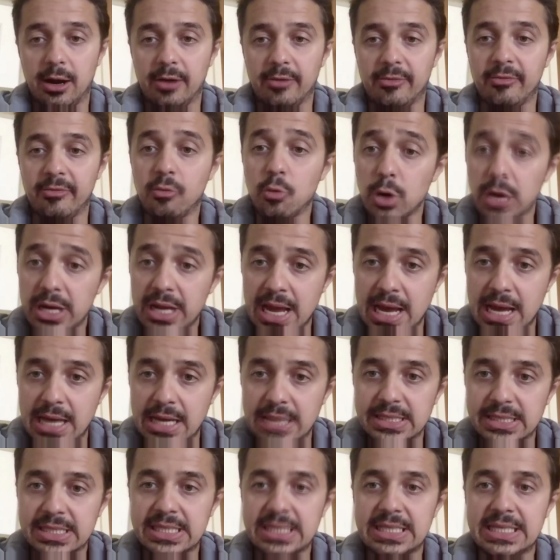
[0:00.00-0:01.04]

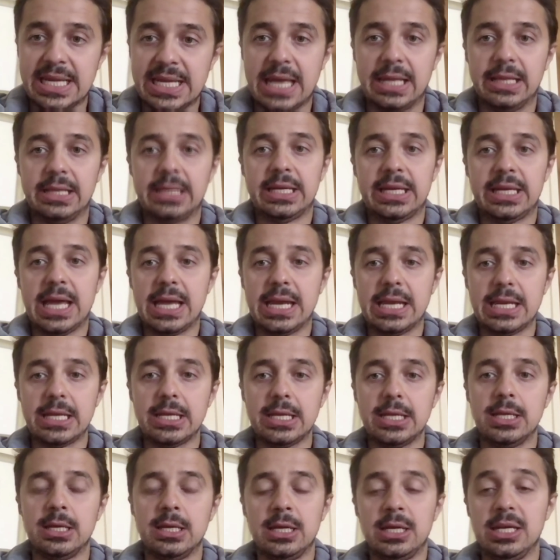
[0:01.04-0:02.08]
forecasts and
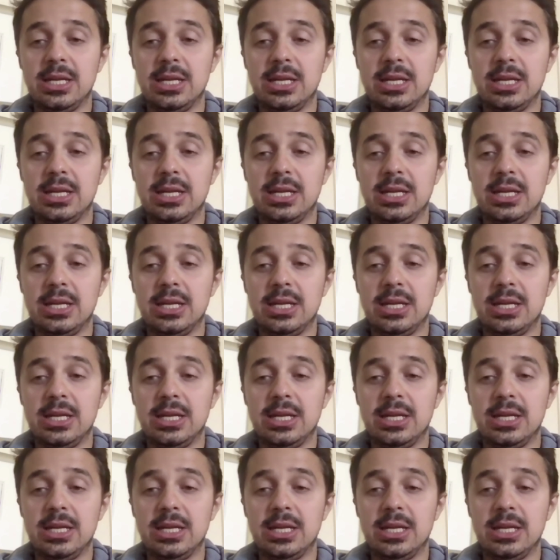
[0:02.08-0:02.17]
any